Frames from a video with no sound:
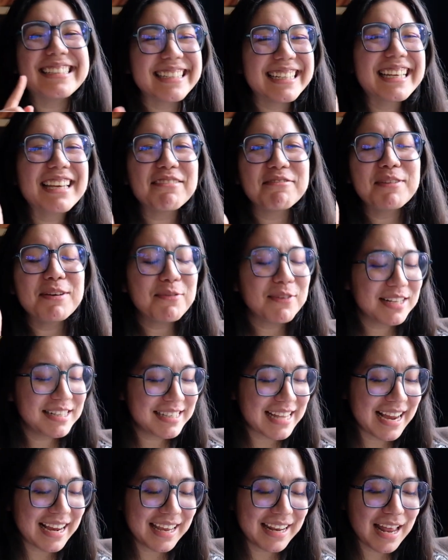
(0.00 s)
Give me 1
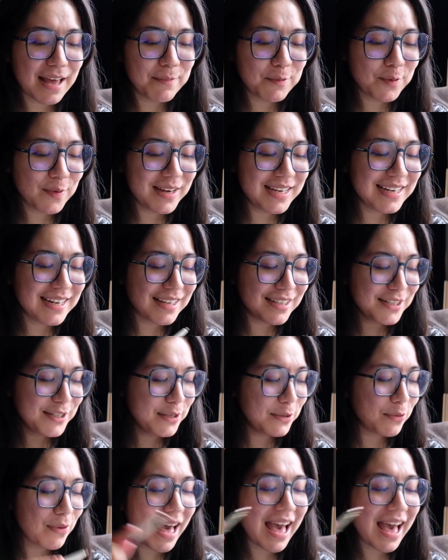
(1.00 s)
second. I'm going to